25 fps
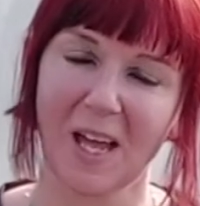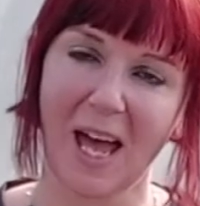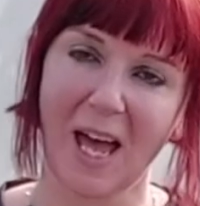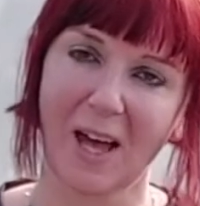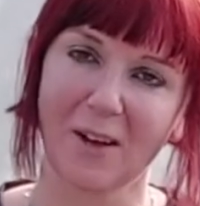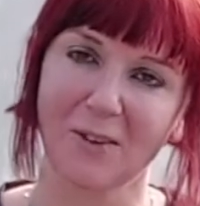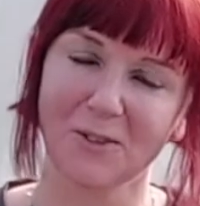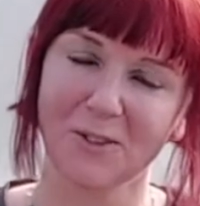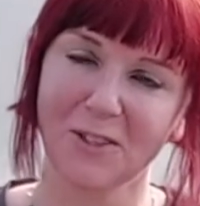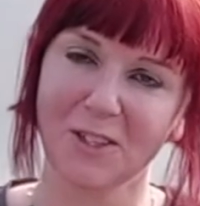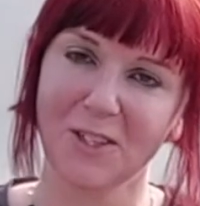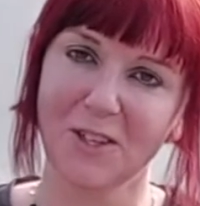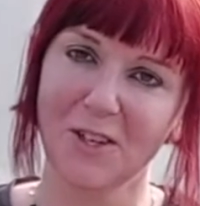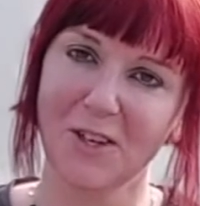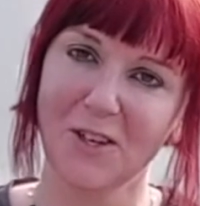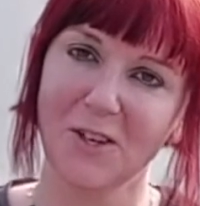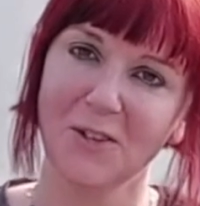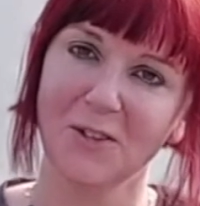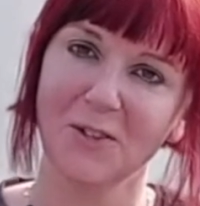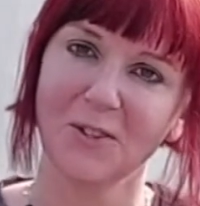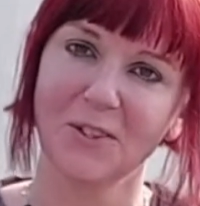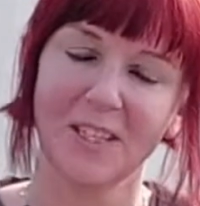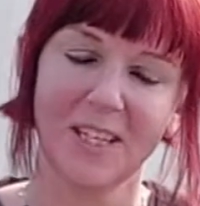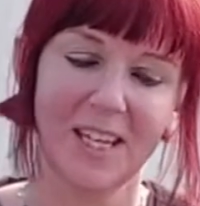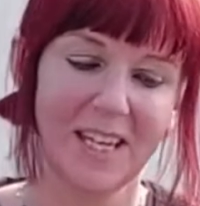how to
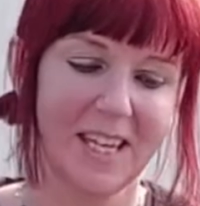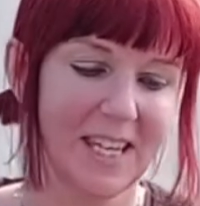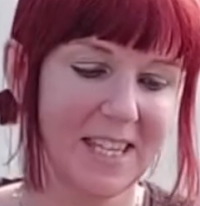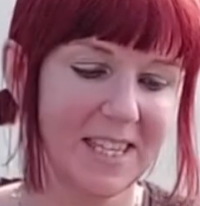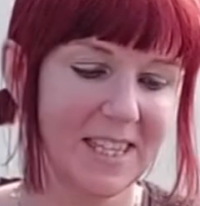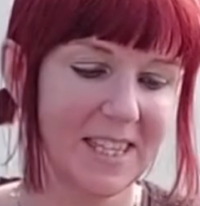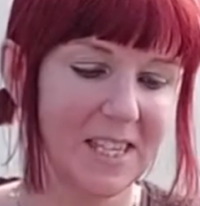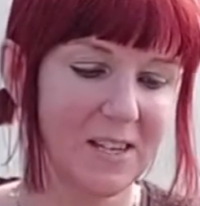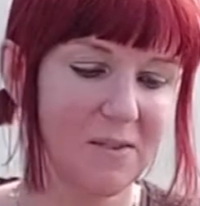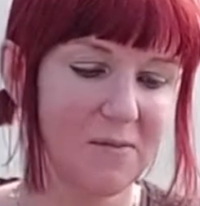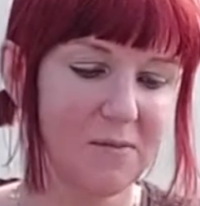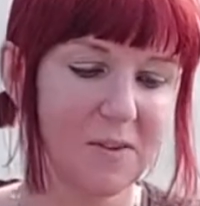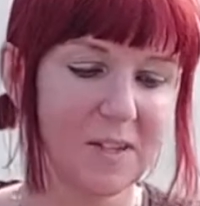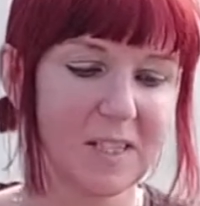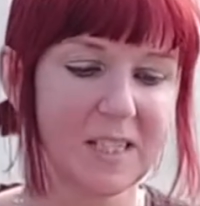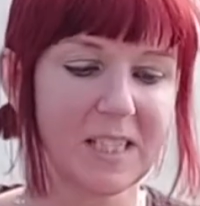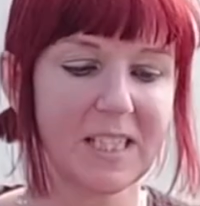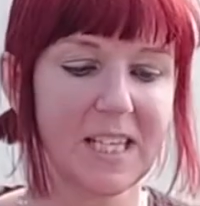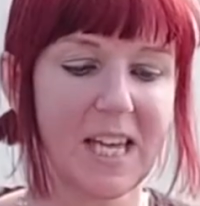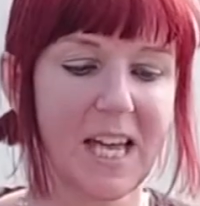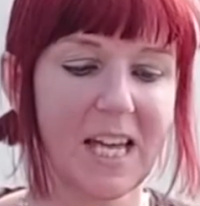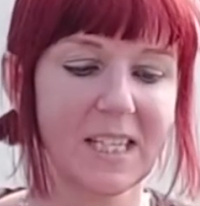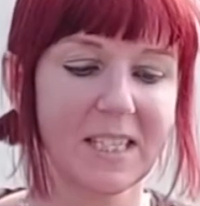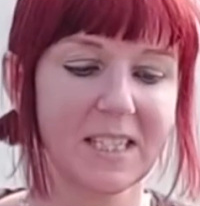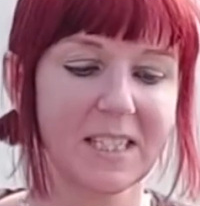use the
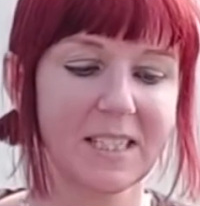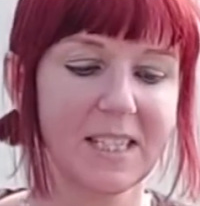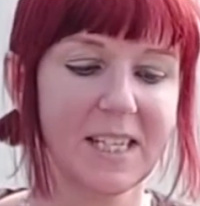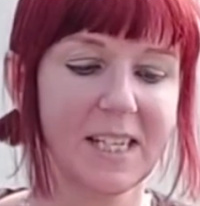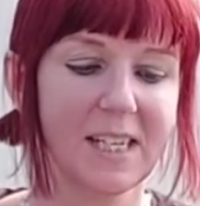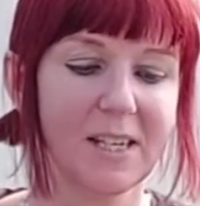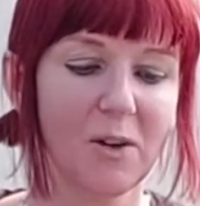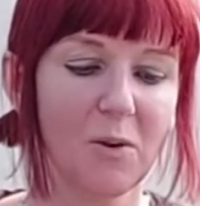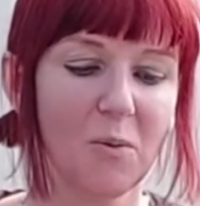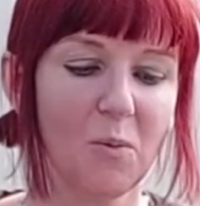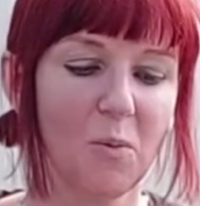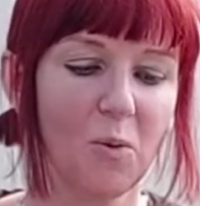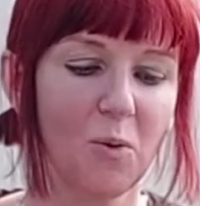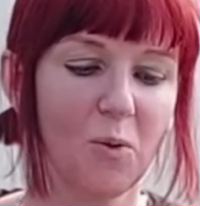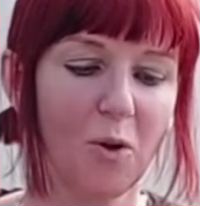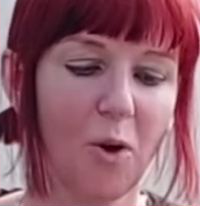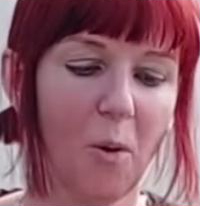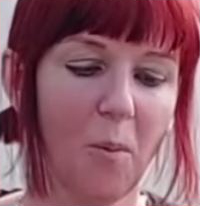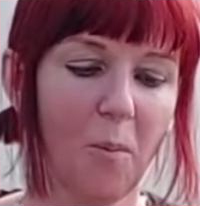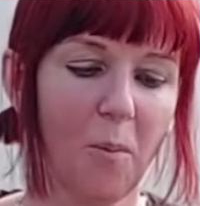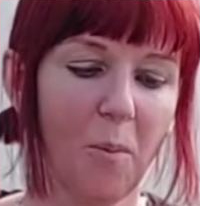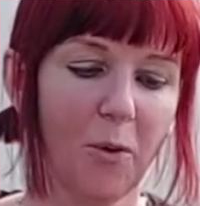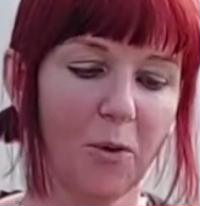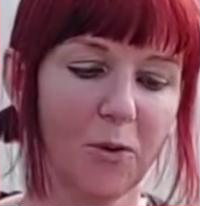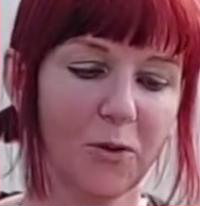fantastic wall
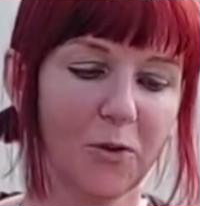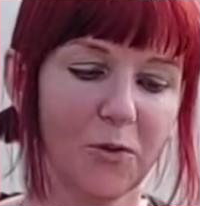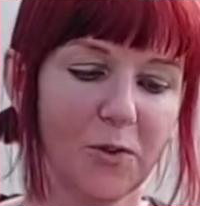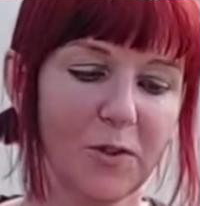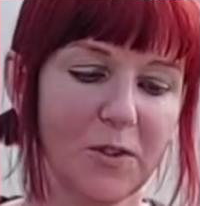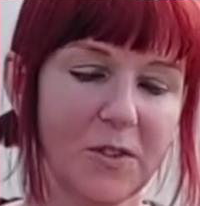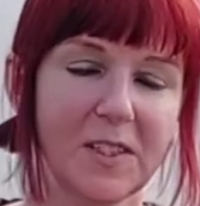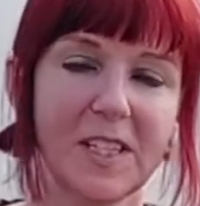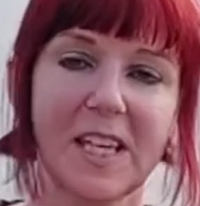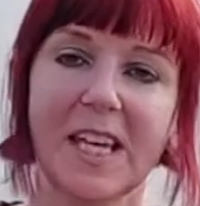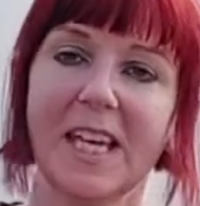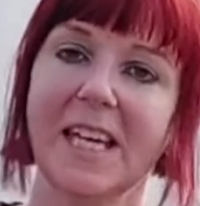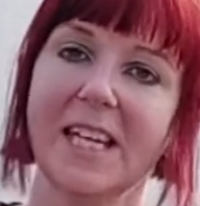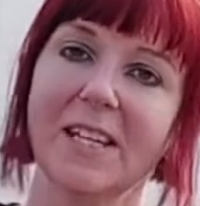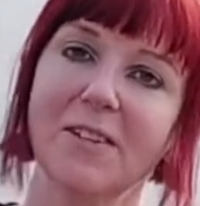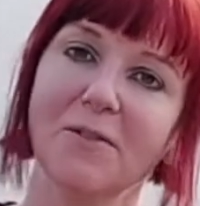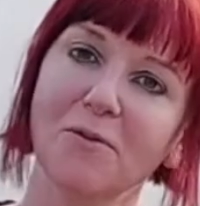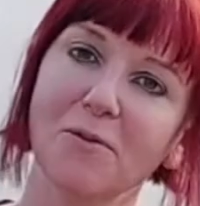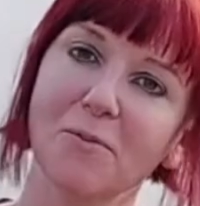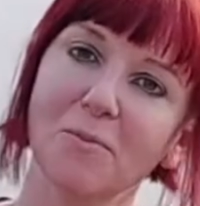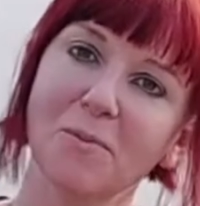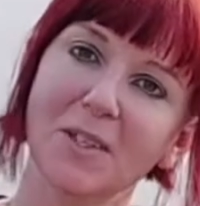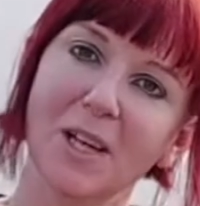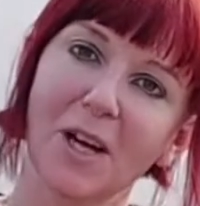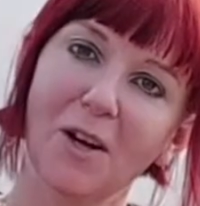compost for seed
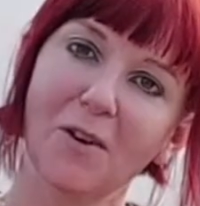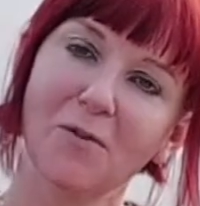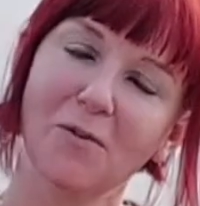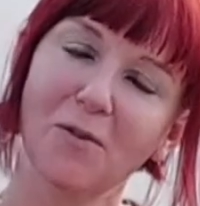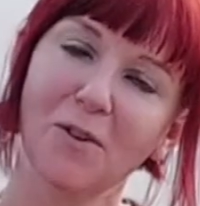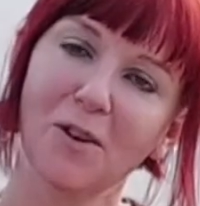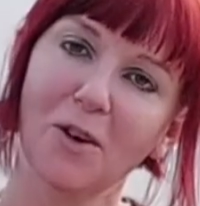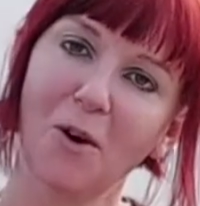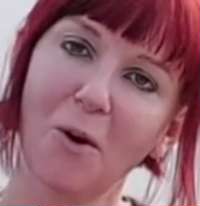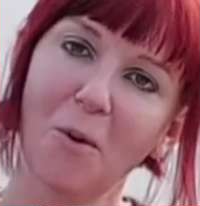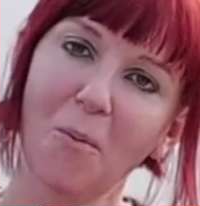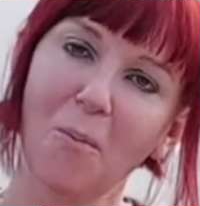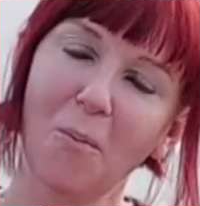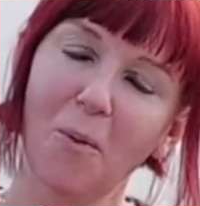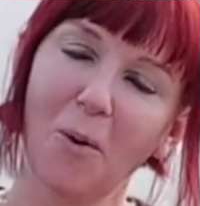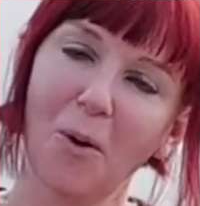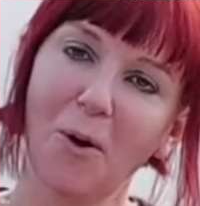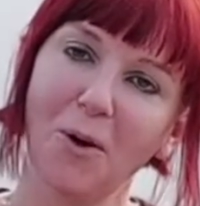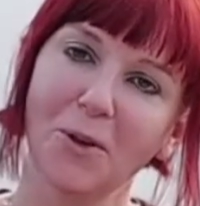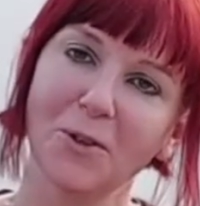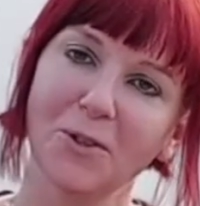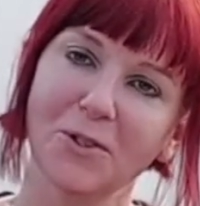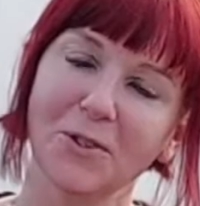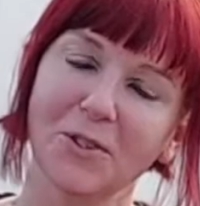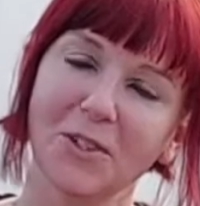from Dalefoot
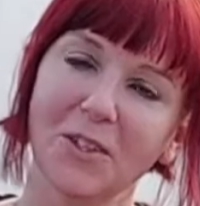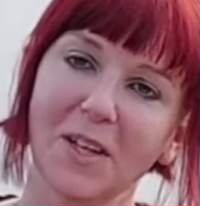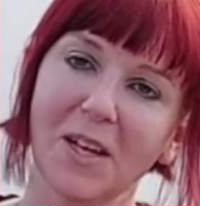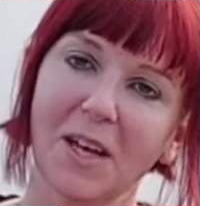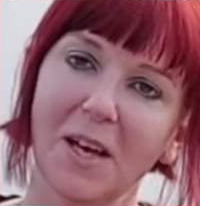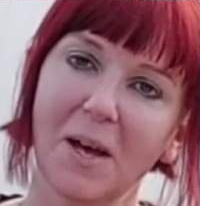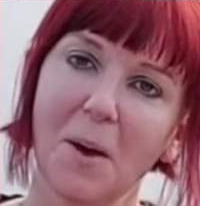Compost.